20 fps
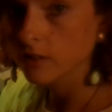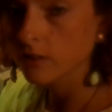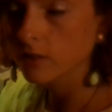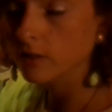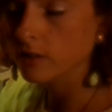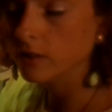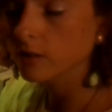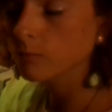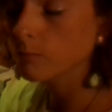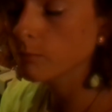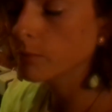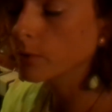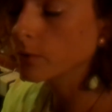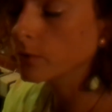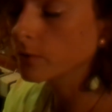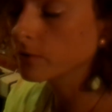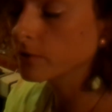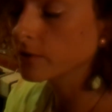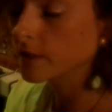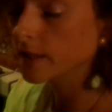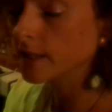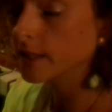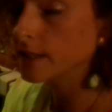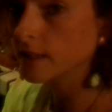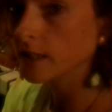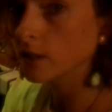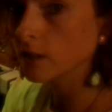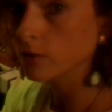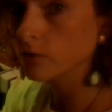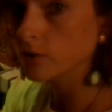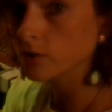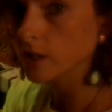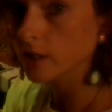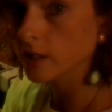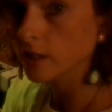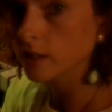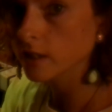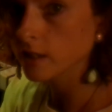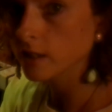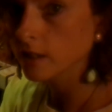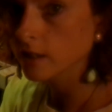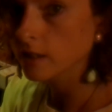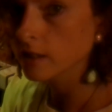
just pulsing in the ocean.